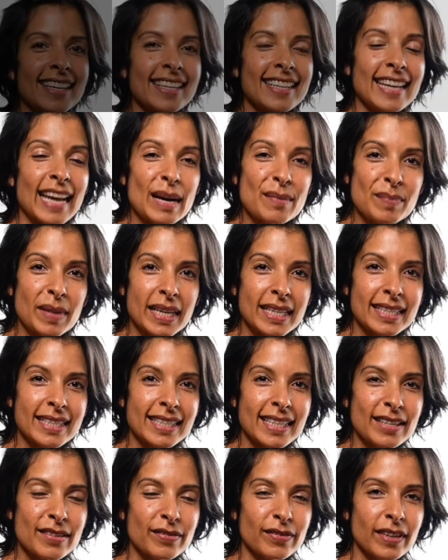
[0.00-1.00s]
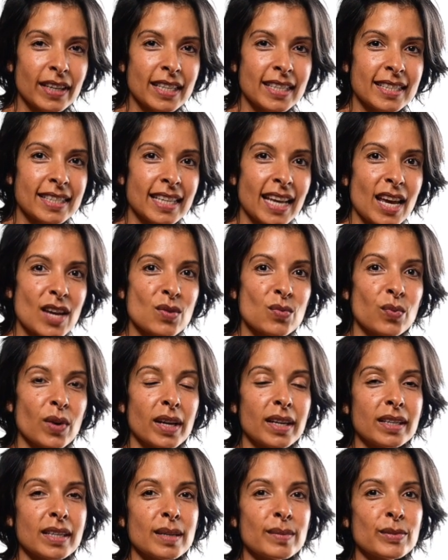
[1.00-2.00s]
Namaste friends, and
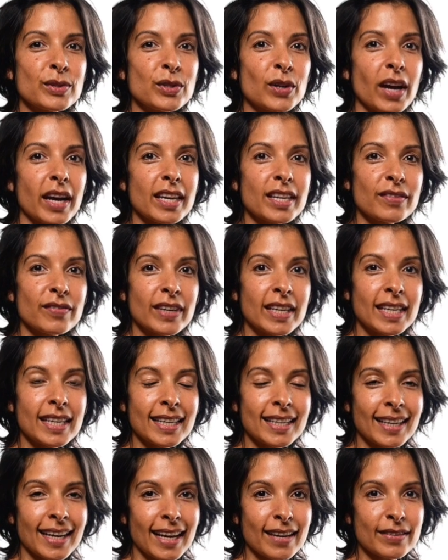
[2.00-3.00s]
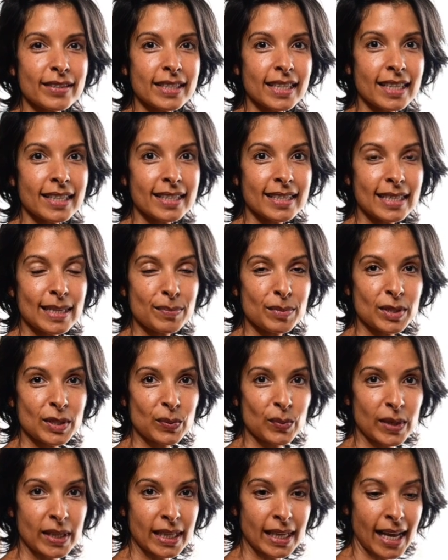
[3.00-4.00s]
welcome to Ayurvedic Lifestyle Tips
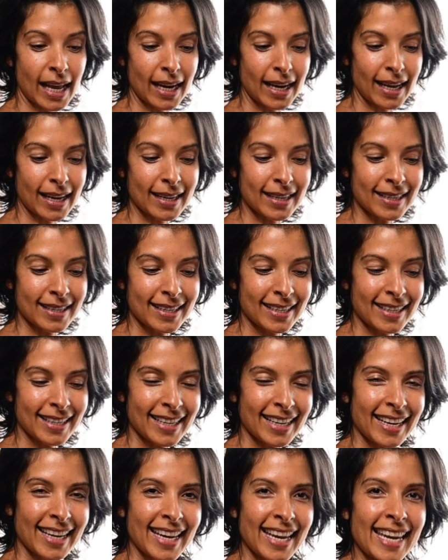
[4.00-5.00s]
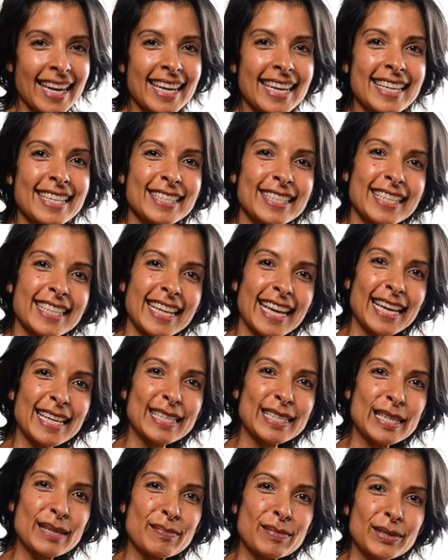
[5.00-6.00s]
with Lala. In
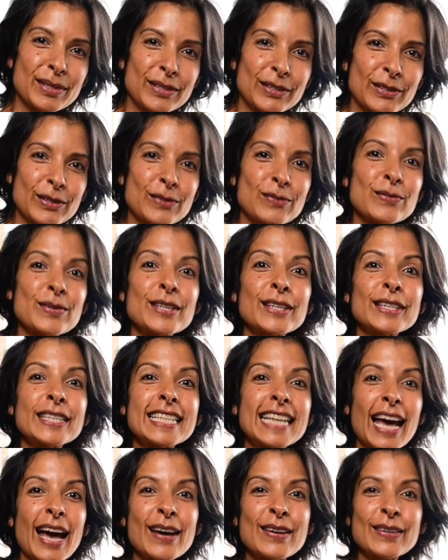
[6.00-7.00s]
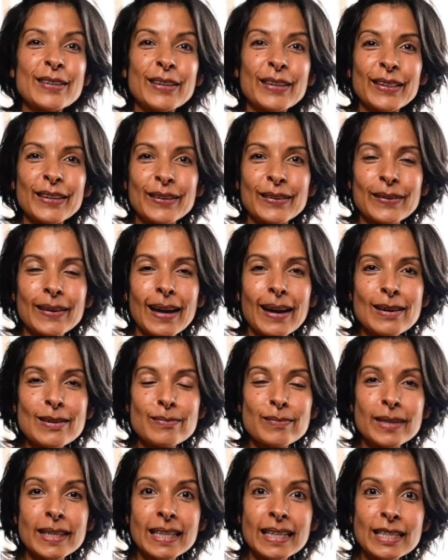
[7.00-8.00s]
today's episode, we are down on the ground
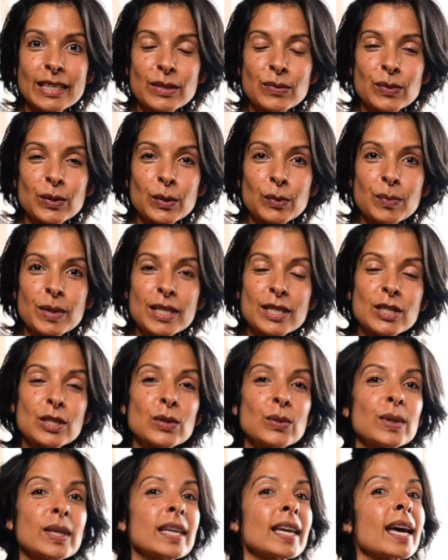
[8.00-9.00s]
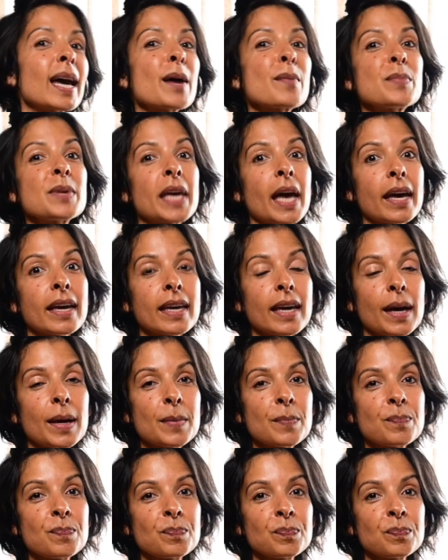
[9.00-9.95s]
because we'll be doing Abhyanga.